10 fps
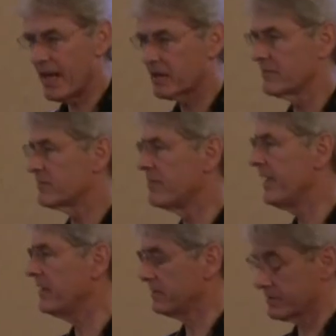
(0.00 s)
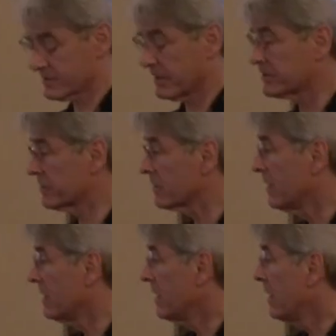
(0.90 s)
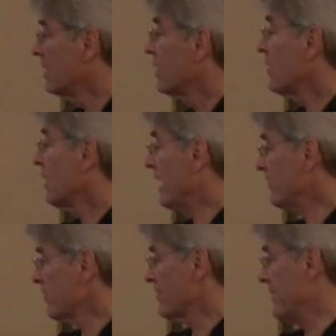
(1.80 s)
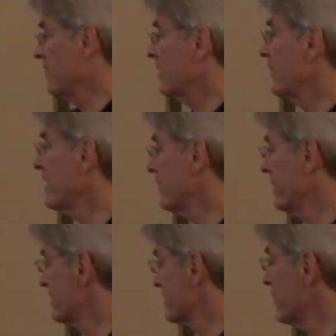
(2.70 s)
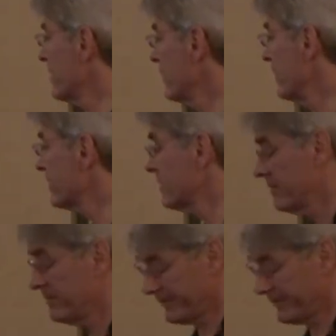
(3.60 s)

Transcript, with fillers: in active debate and discussion, even with people that we know we disagree with.